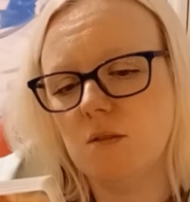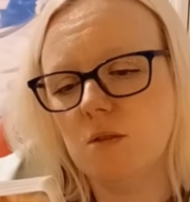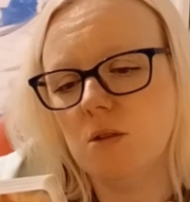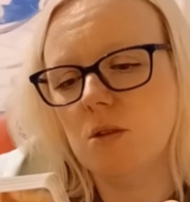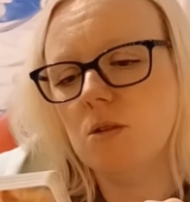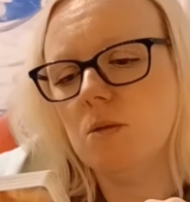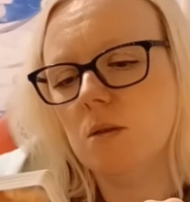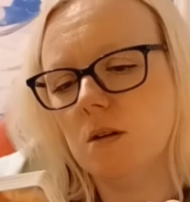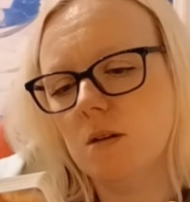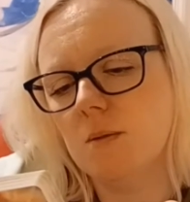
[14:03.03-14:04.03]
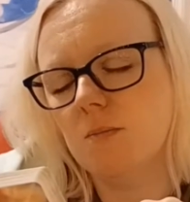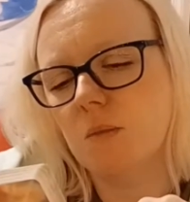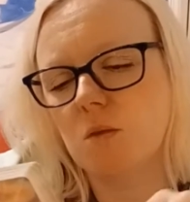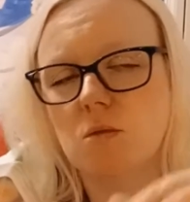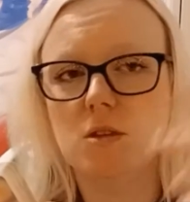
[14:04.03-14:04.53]
for who you are,
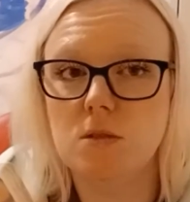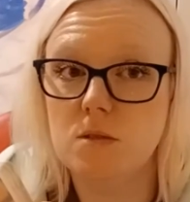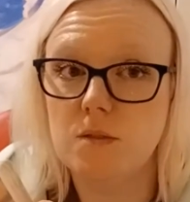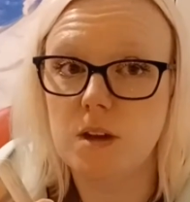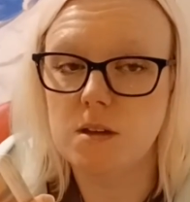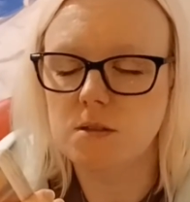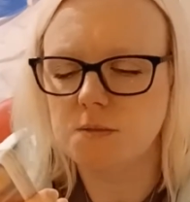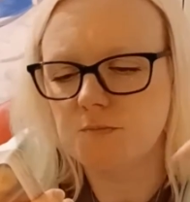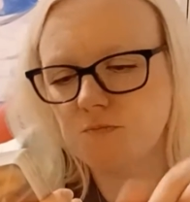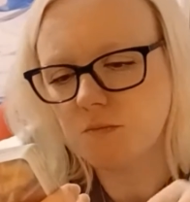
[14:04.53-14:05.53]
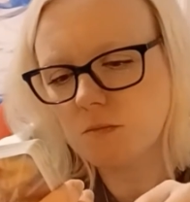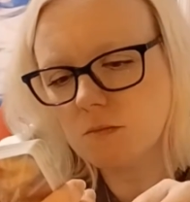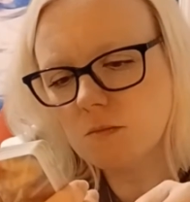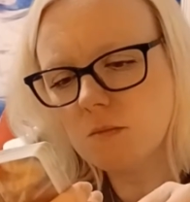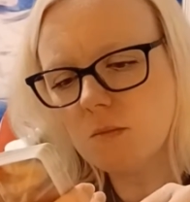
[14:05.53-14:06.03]
or the universe.
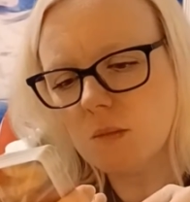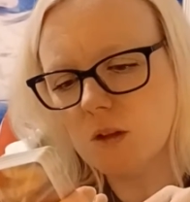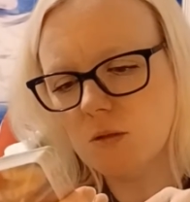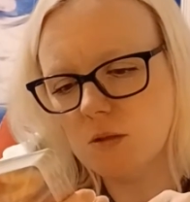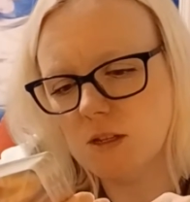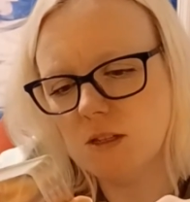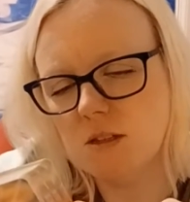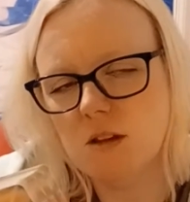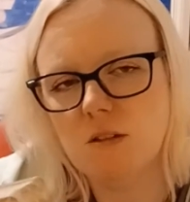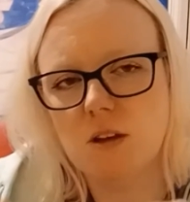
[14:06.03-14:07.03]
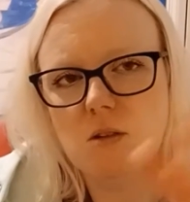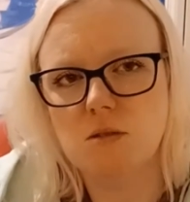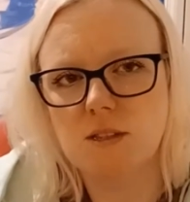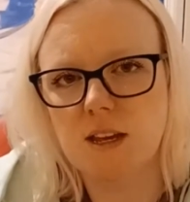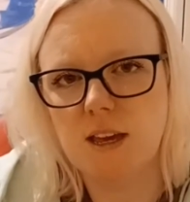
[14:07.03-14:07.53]
Not necessarily God,
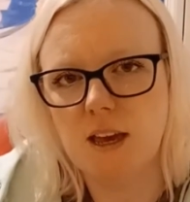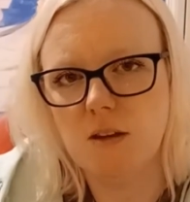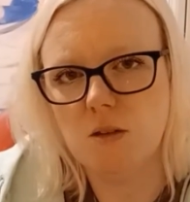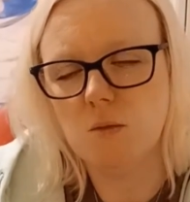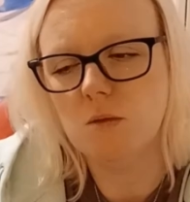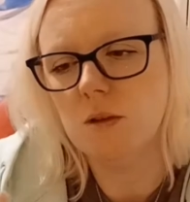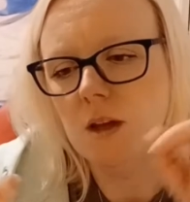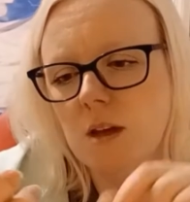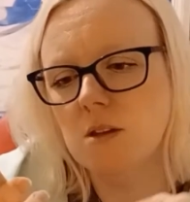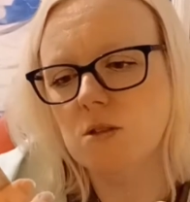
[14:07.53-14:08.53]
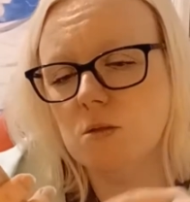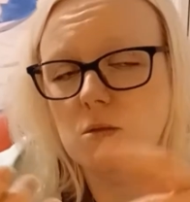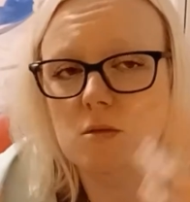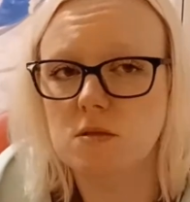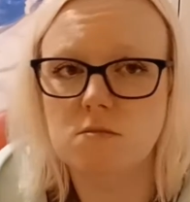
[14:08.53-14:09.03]
take it how you want,
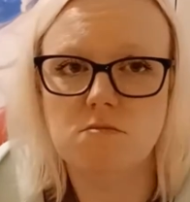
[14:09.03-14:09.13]
source,